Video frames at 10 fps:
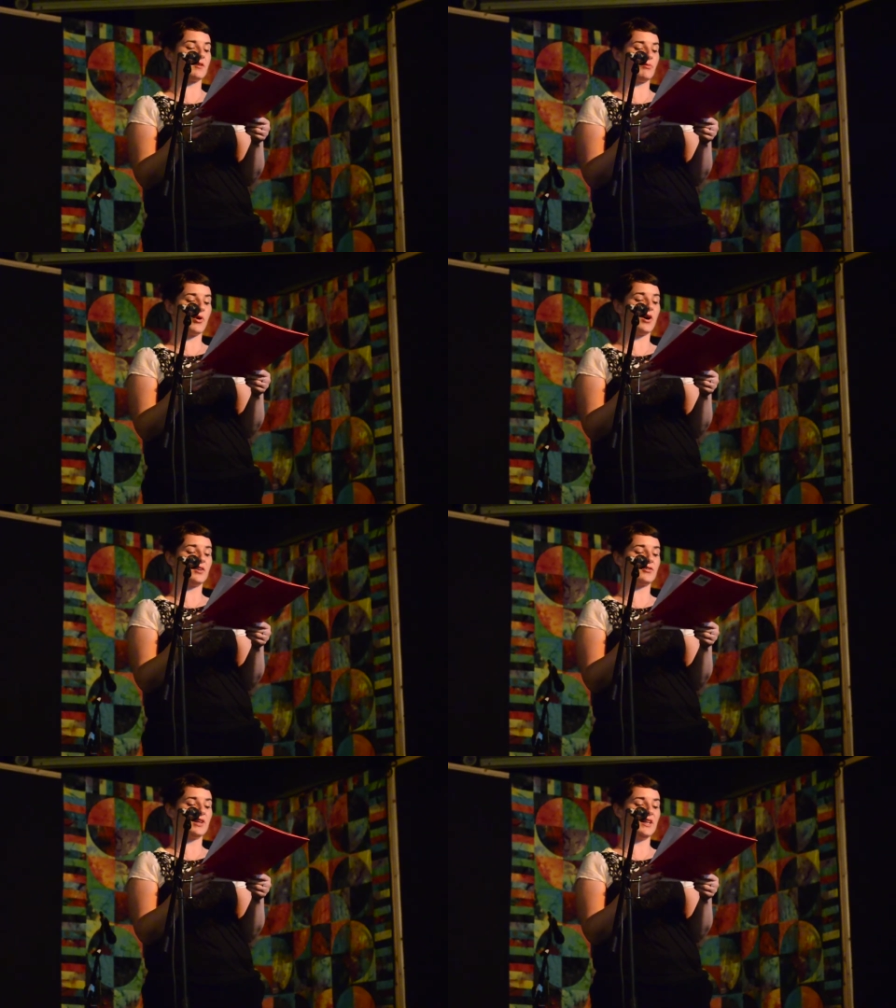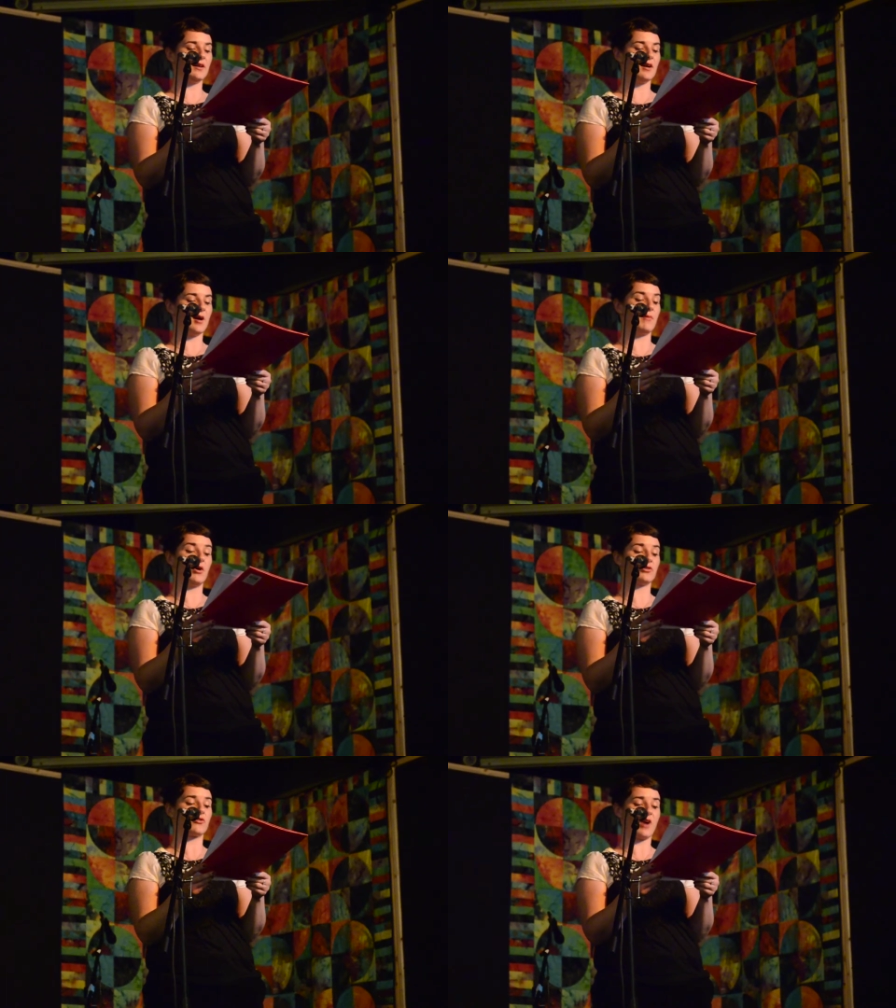and poetry,
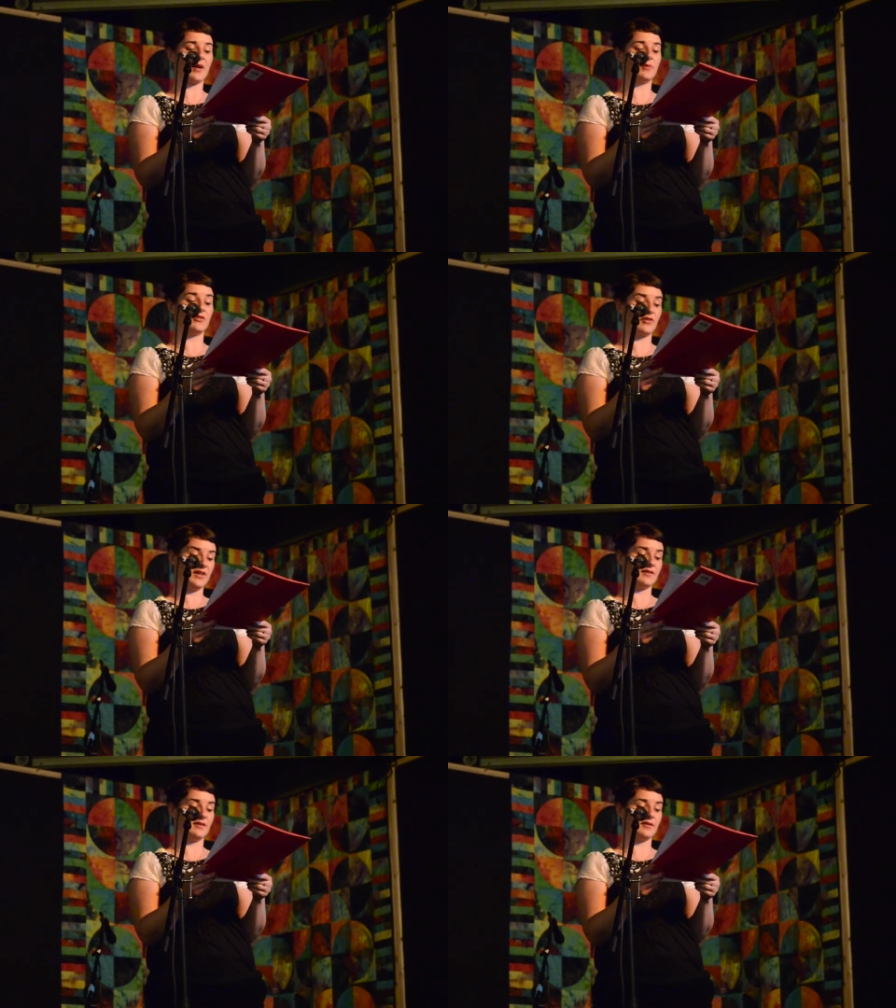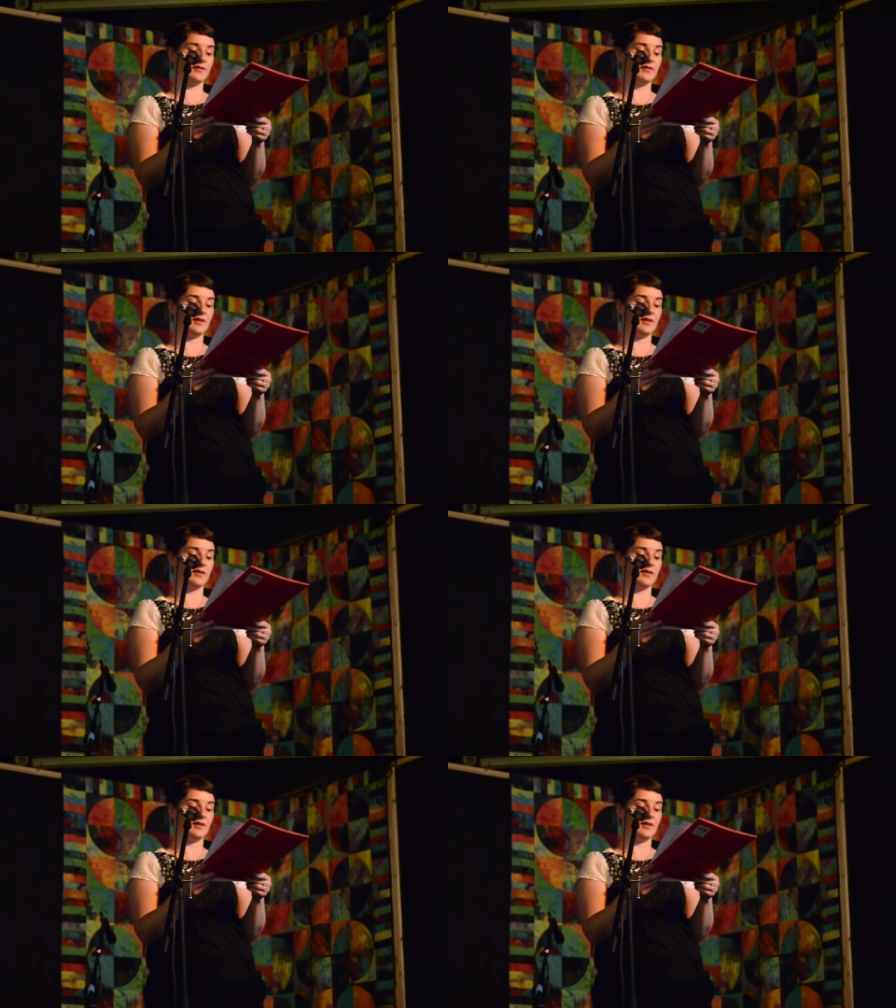about rhyme and reason.